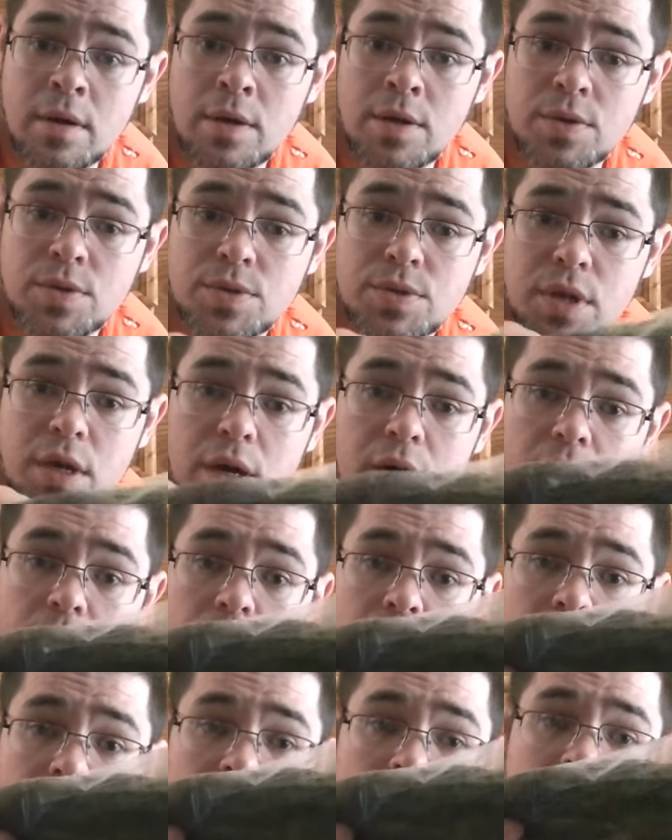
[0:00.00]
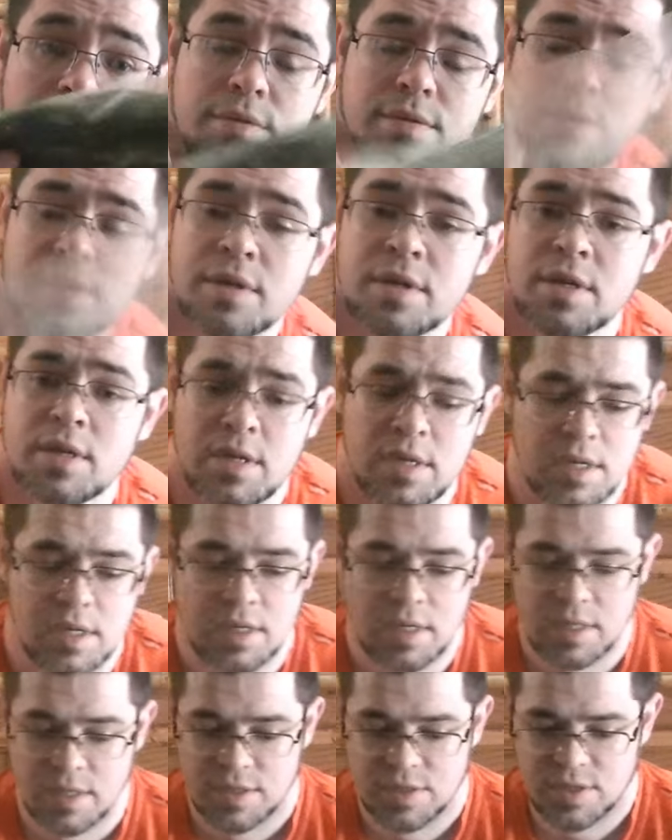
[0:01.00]
so uh,
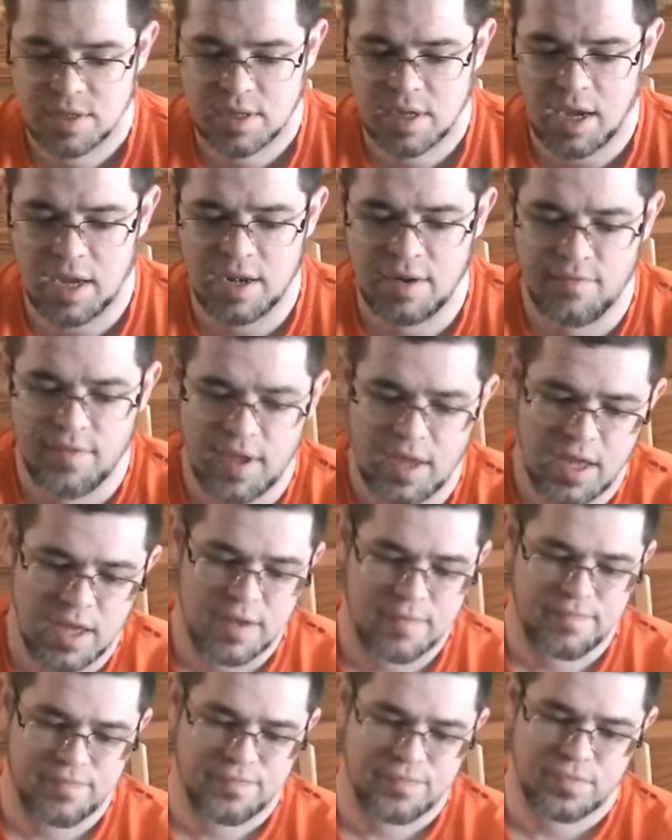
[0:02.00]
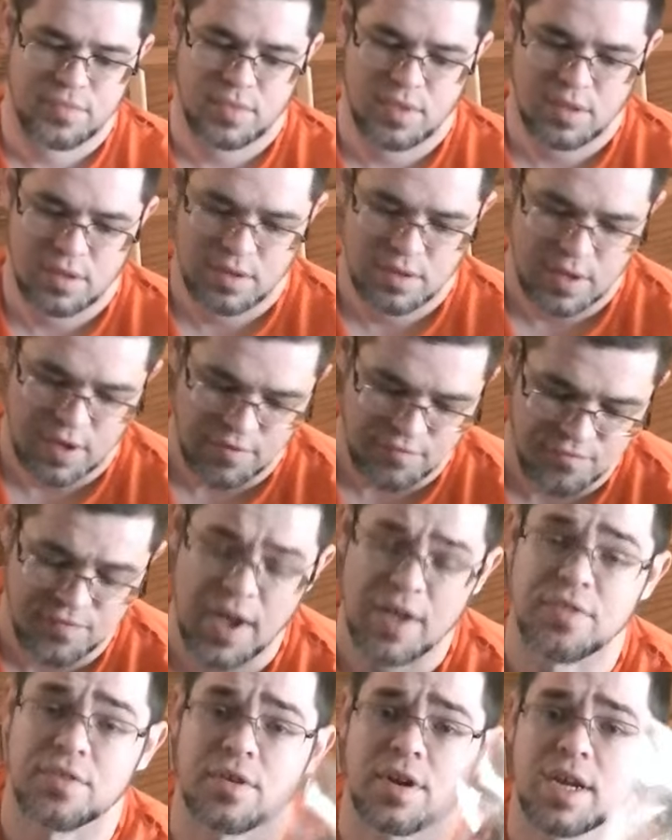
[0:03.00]
it's kind of a, a
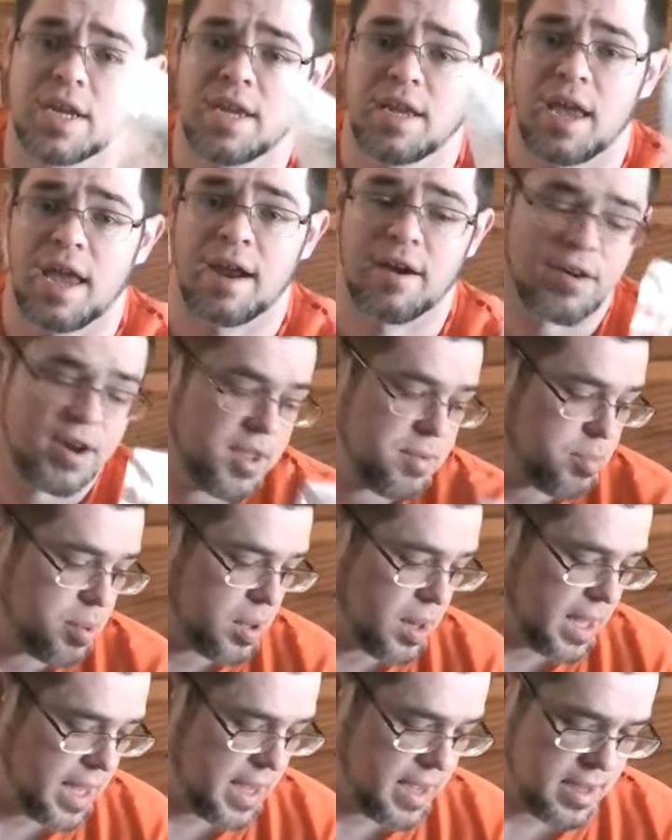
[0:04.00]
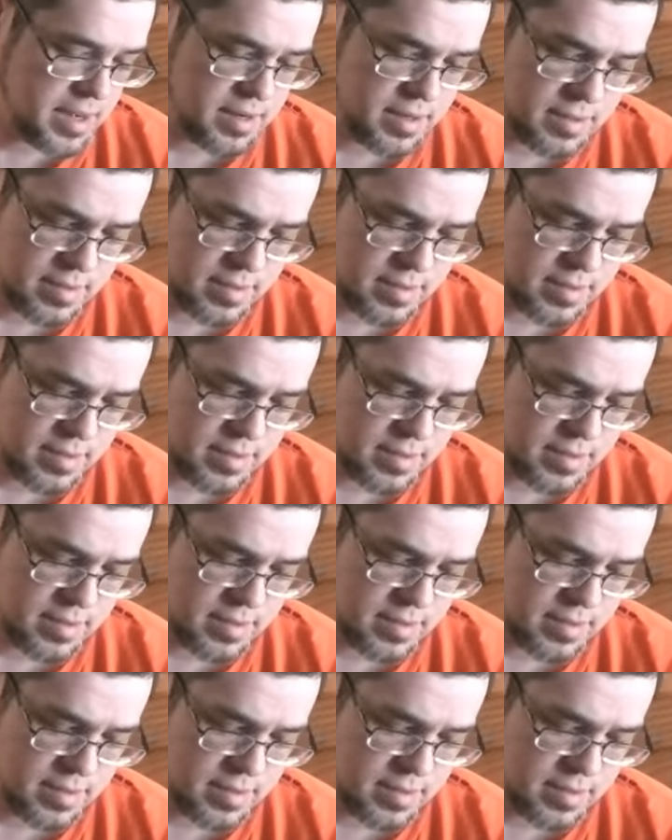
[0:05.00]
feathery, airy plant.